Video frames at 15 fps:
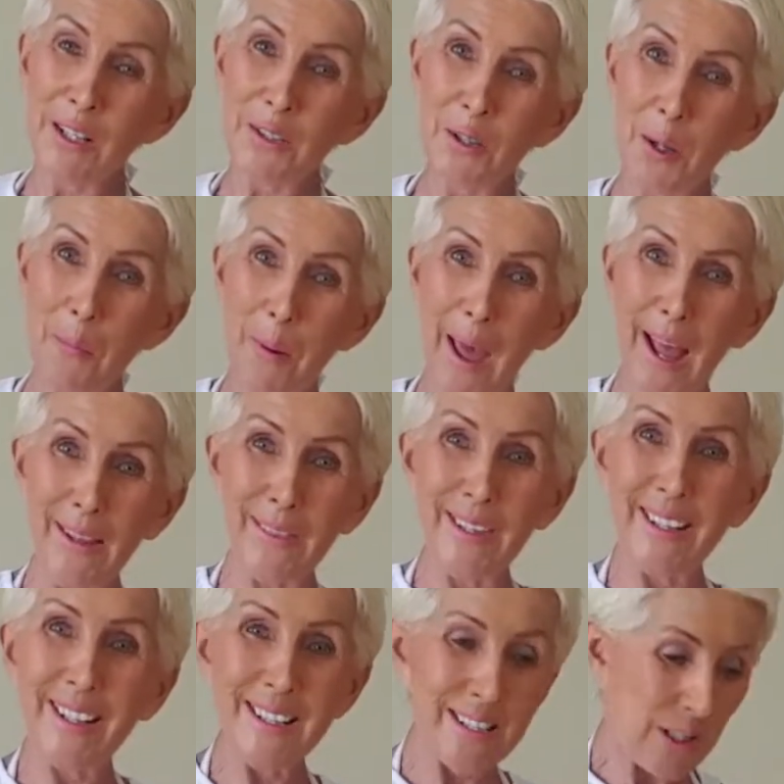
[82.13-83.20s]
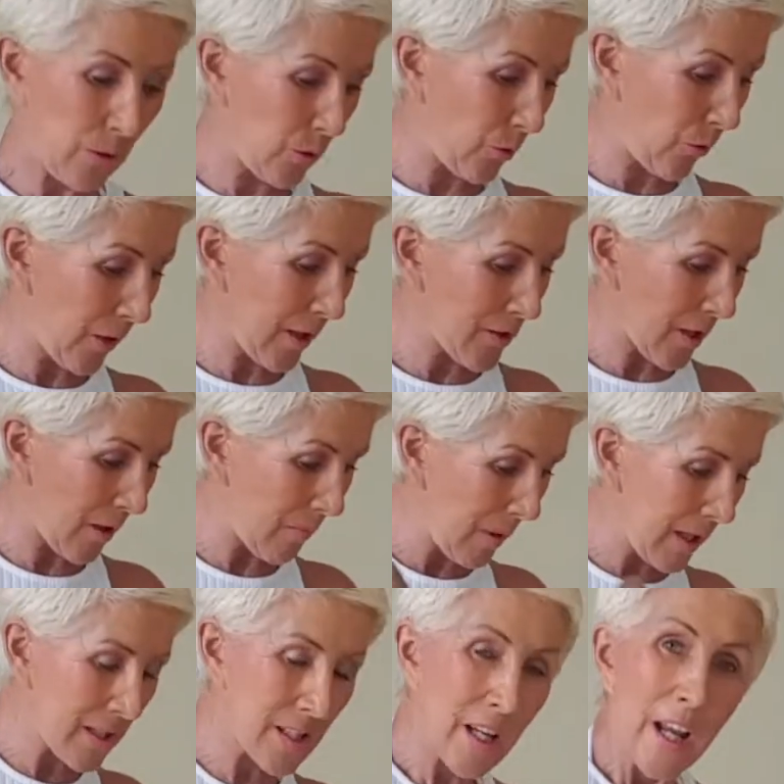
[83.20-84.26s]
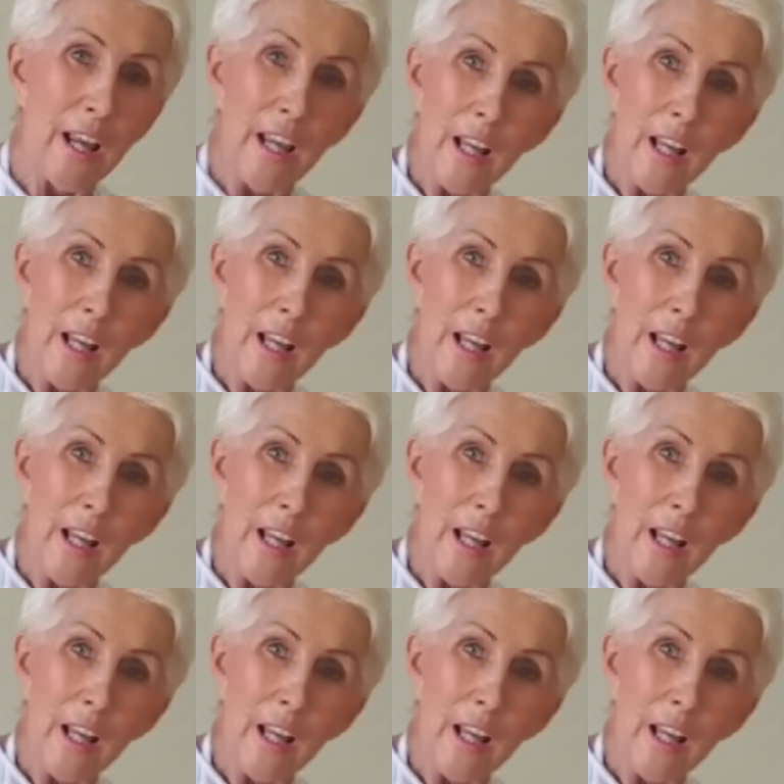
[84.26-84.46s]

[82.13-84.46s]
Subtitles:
It's not a bad thing, it's a good thing. So it means